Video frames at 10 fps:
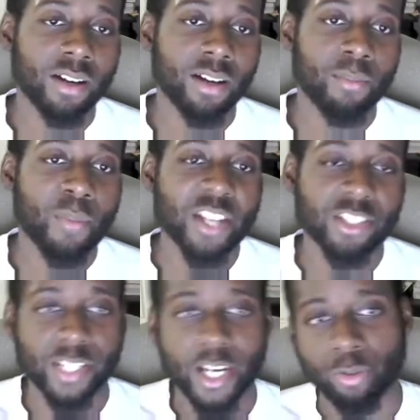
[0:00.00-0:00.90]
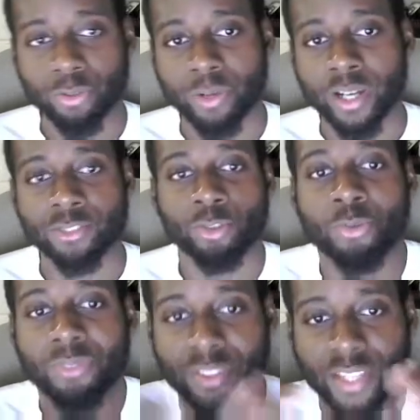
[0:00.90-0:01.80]
matching character, right? So
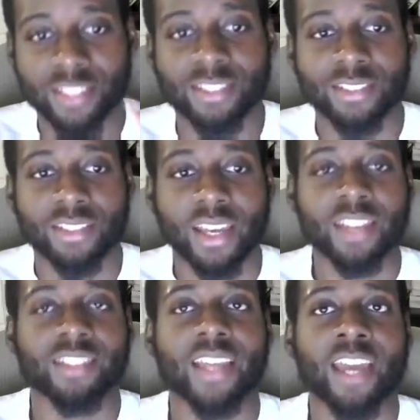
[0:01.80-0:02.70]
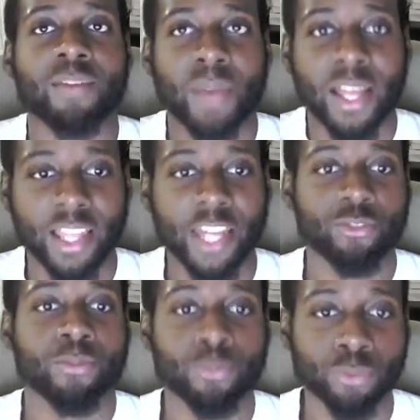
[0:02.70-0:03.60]
this is a
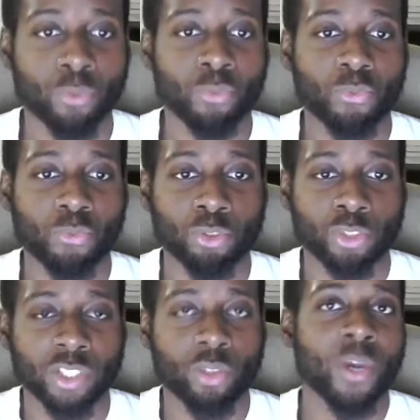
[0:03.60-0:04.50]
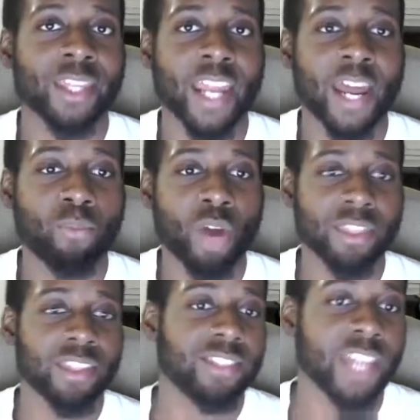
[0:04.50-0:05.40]
palindrome. So you see the way that I brought
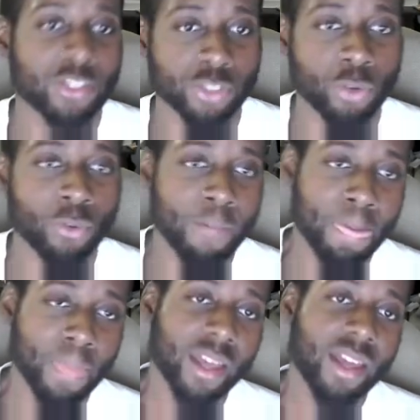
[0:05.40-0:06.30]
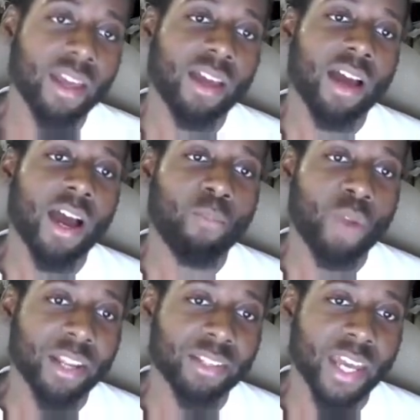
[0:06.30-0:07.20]
this down. So I
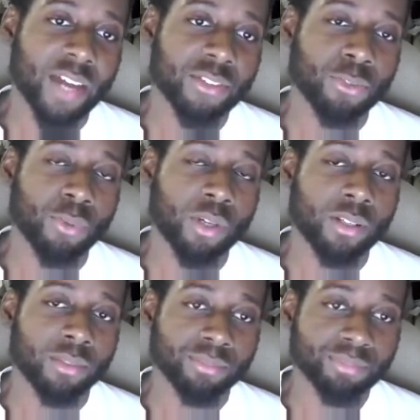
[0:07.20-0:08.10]
brought it down to